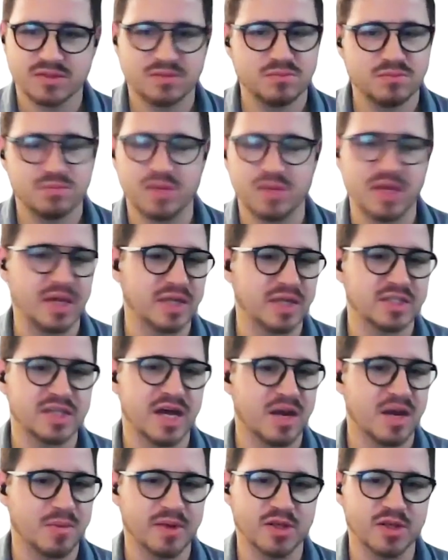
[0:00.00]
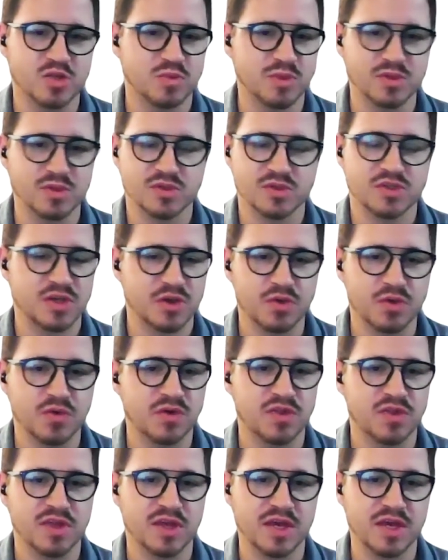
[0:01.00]
being in data management,
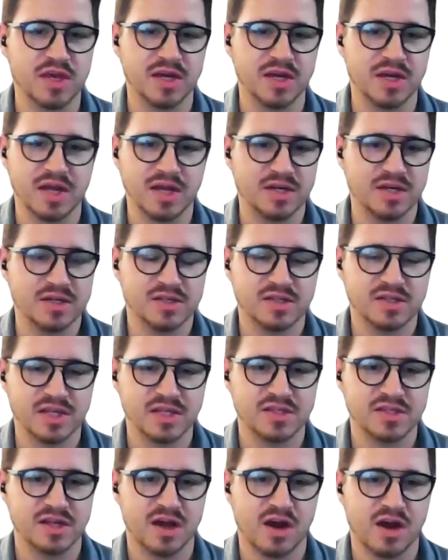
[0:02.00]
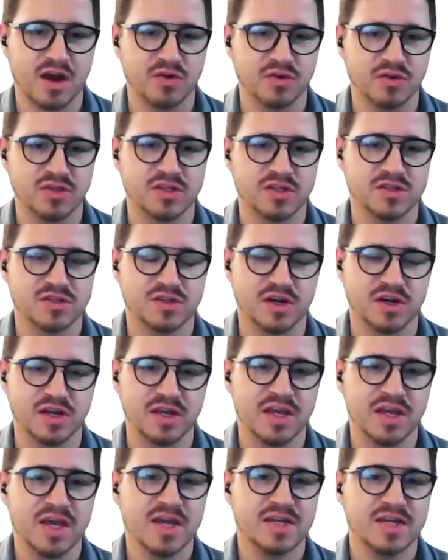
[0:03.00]
security, and things that are not
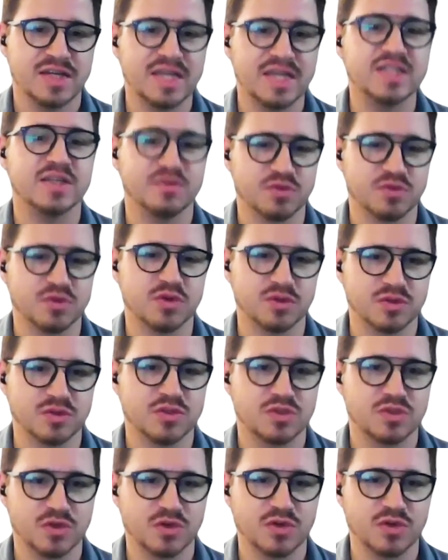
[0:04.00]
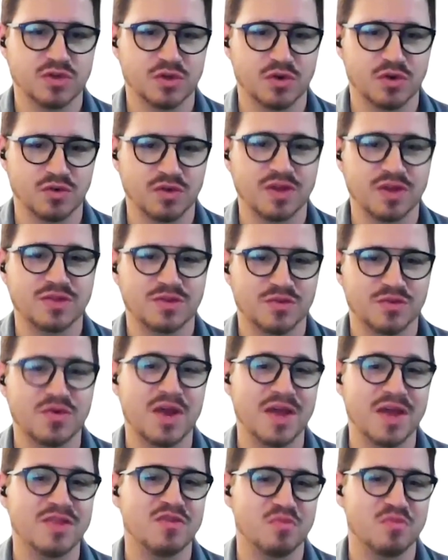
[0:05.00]
necessarily native to the sort of the
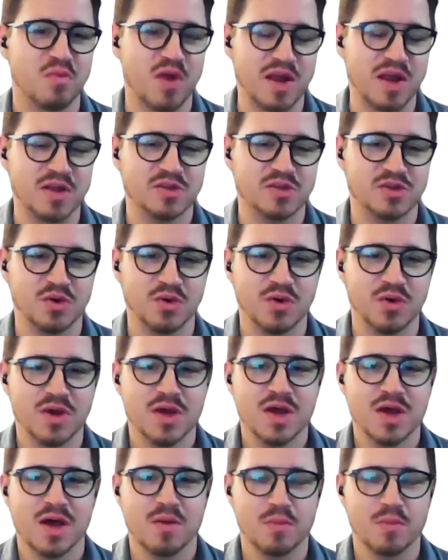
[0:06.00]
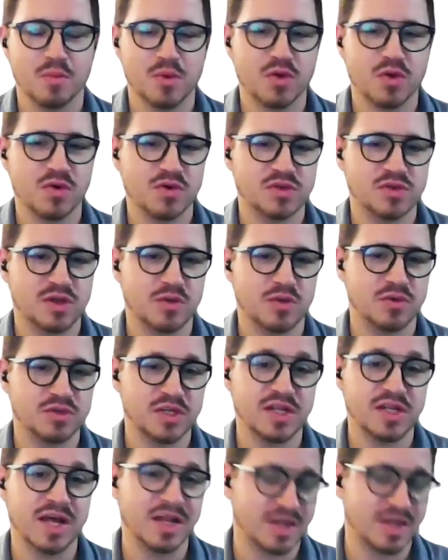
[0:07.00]
creative brain. So I'm curious how you
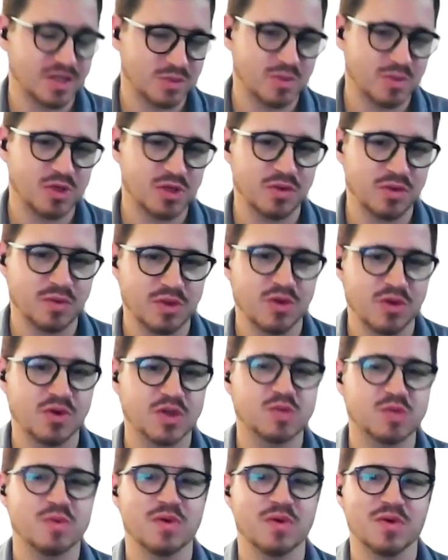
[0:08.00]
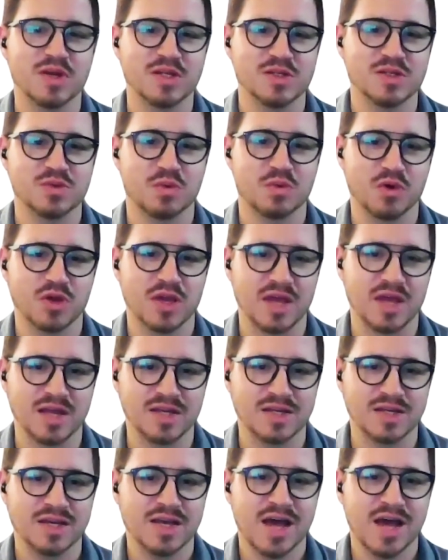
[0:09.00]
see that, and especially with your experience working
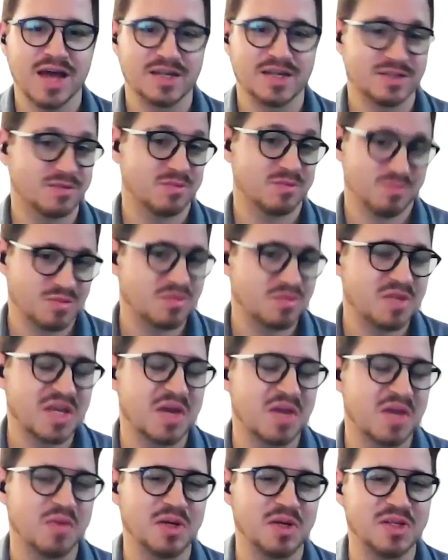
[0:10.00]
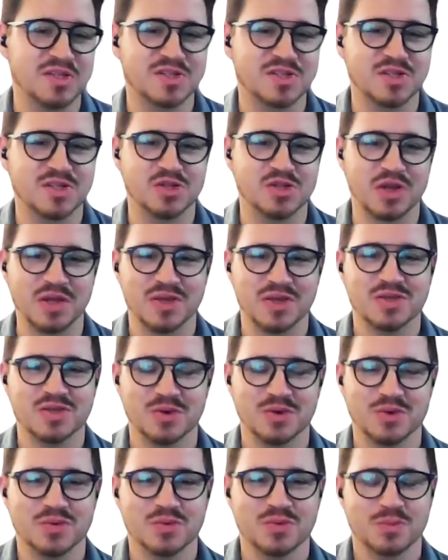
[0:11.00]
at tech companies, essentially.
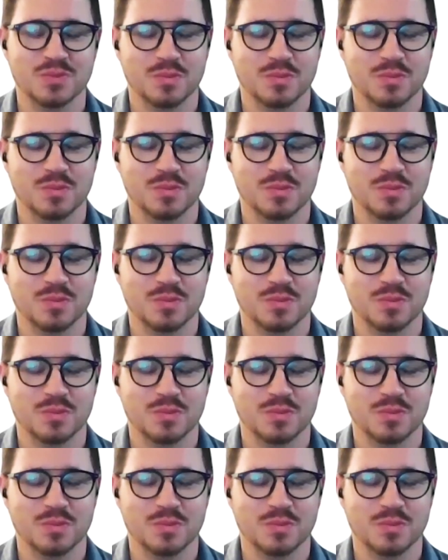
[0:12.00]
So.